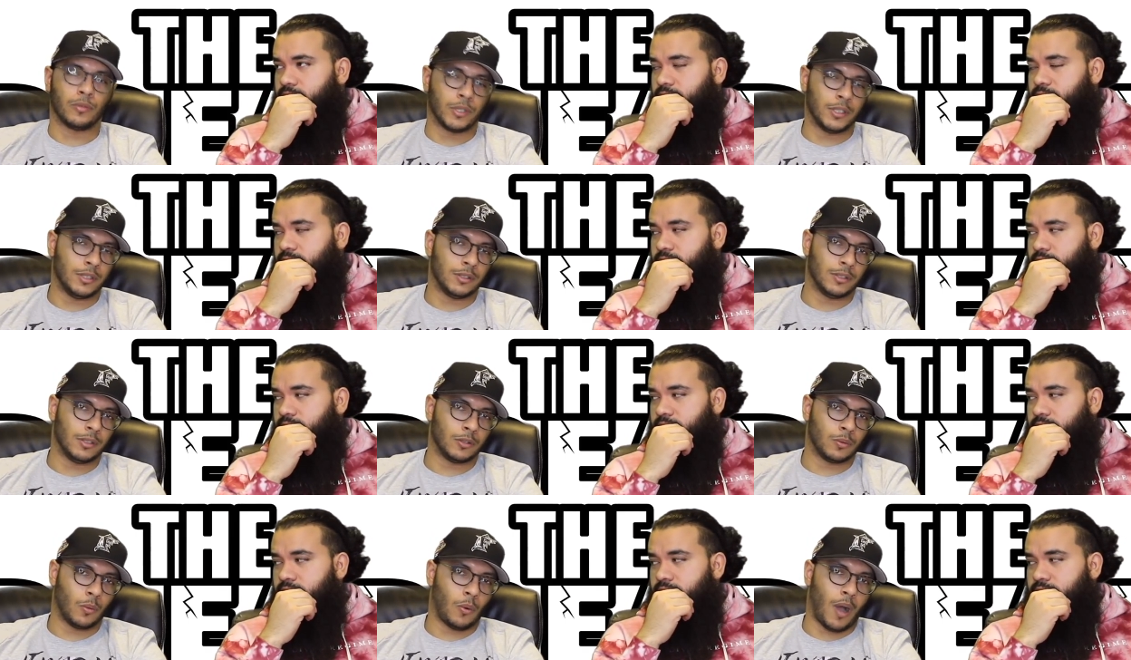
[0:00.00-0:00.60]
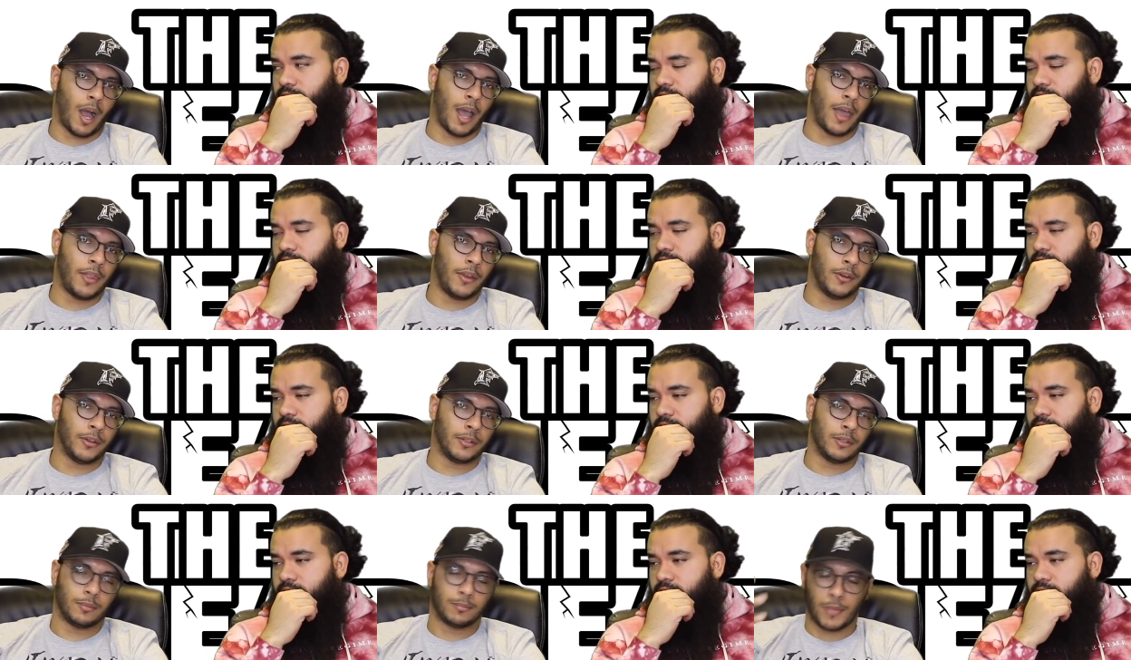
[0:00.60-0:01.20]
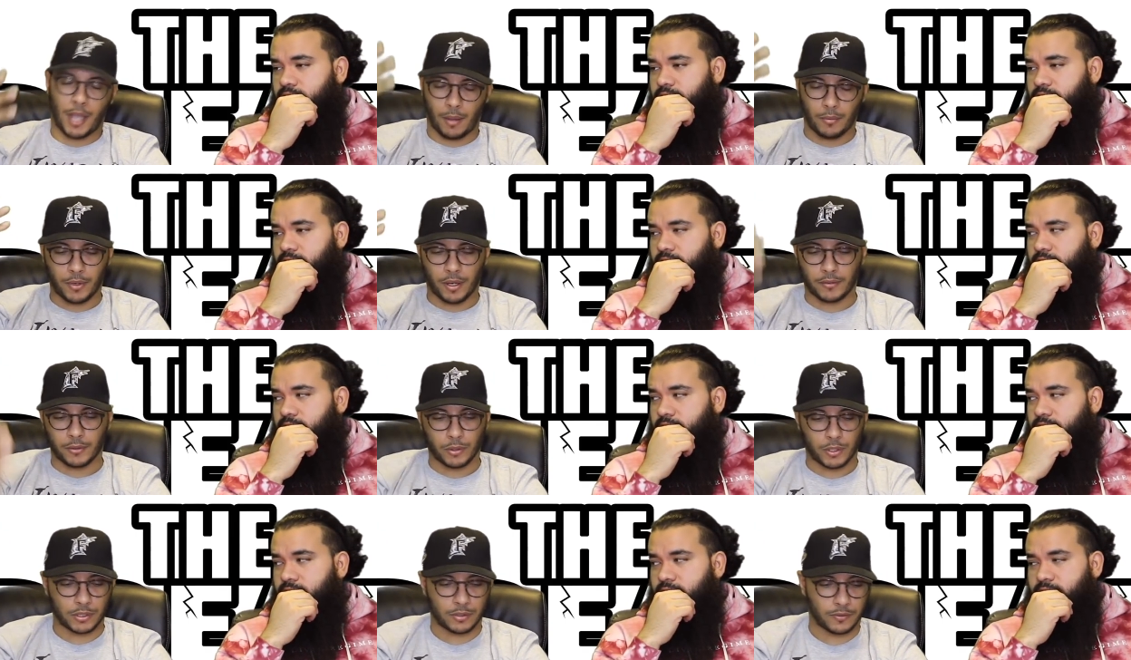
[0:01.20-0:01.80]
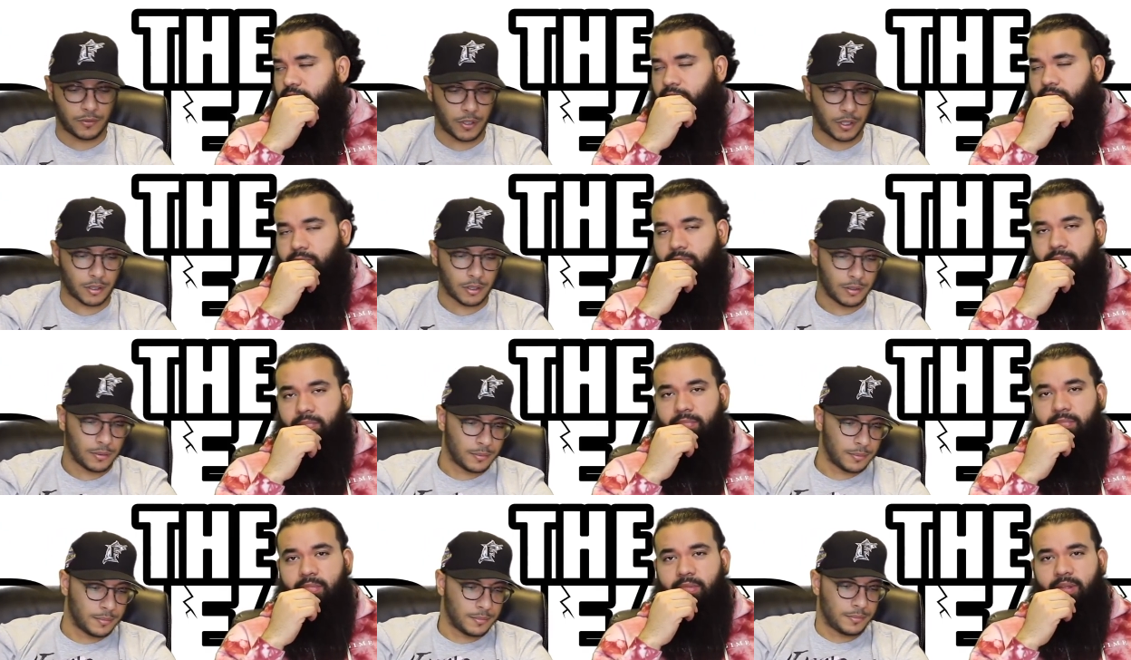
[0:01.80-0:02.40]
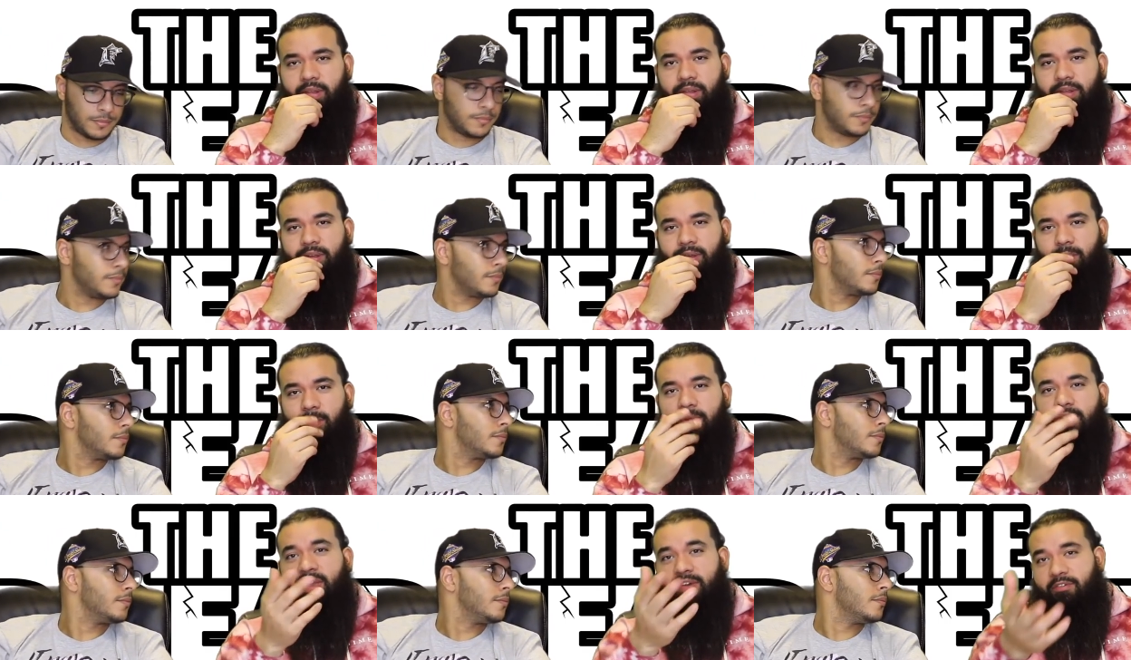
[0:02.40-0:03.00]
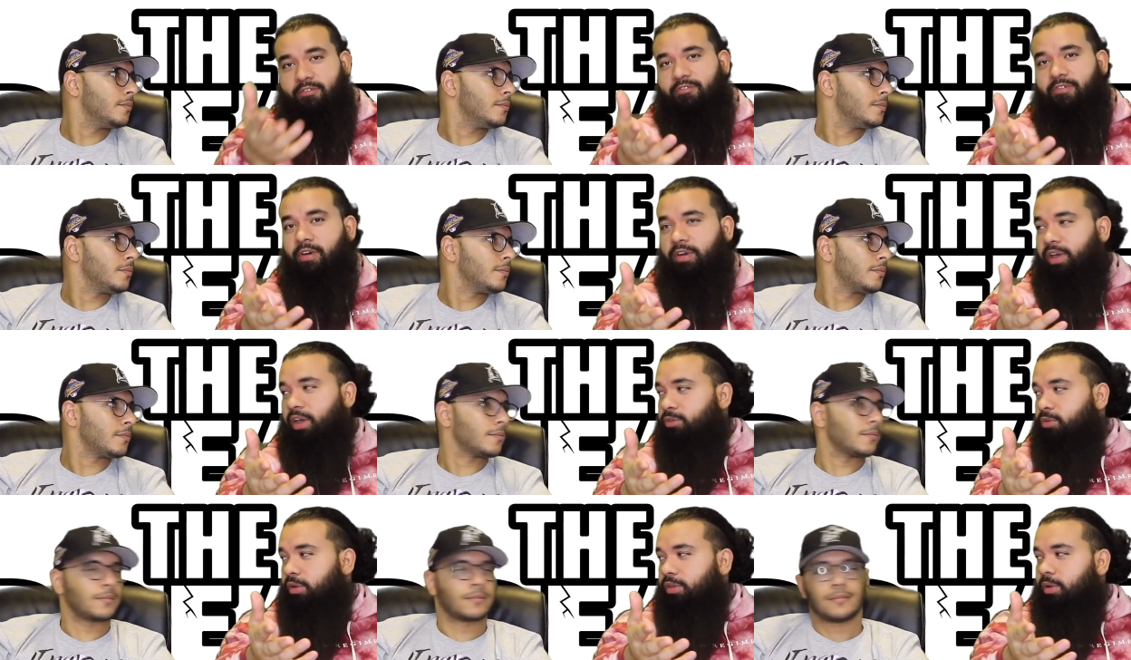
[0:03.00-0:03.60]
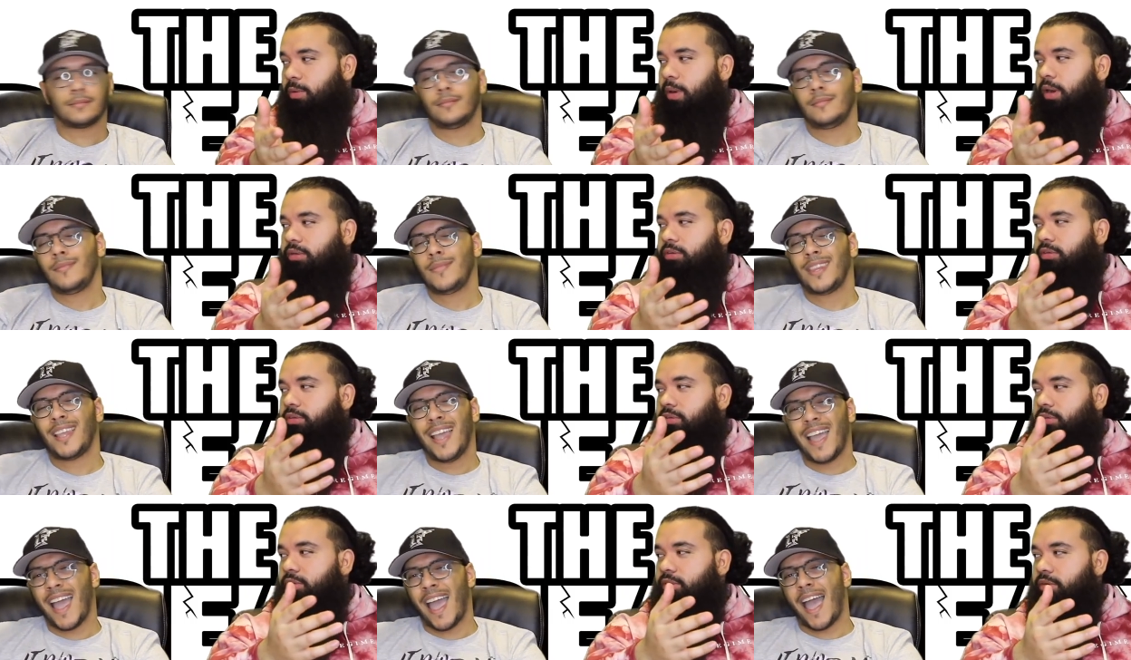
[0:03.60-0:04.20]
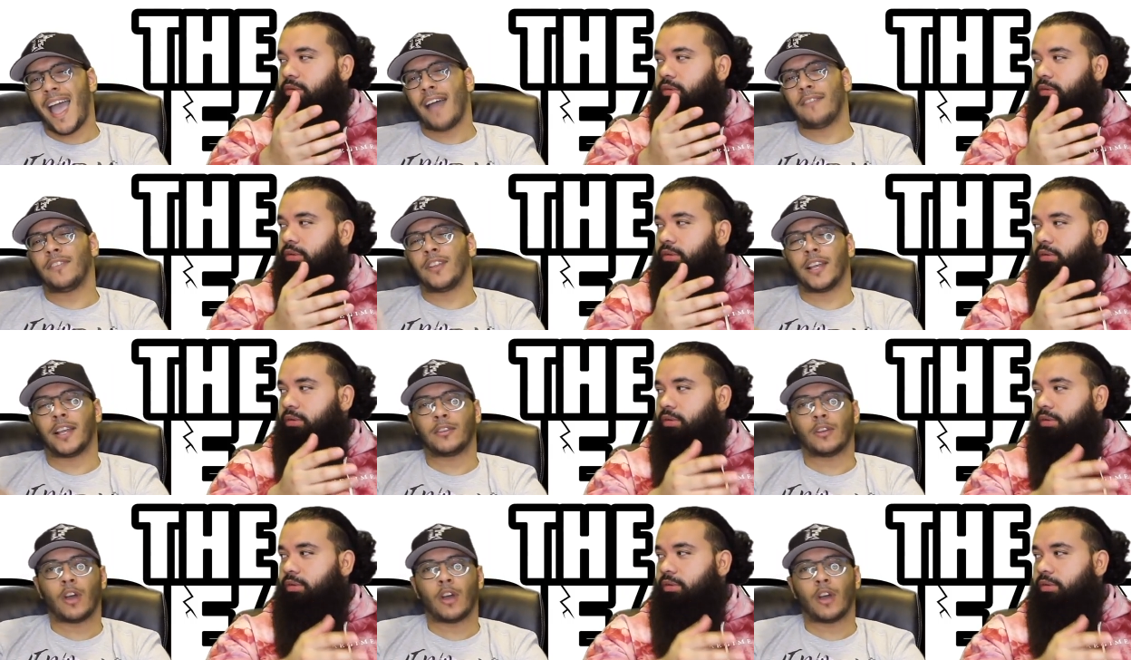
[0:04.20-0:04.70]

Speaker 1: reasons why they're... whatever. Who gives a fuck?
Speaker 2: We give a fuck. That's why they're watching.
Speaker 1: I feel like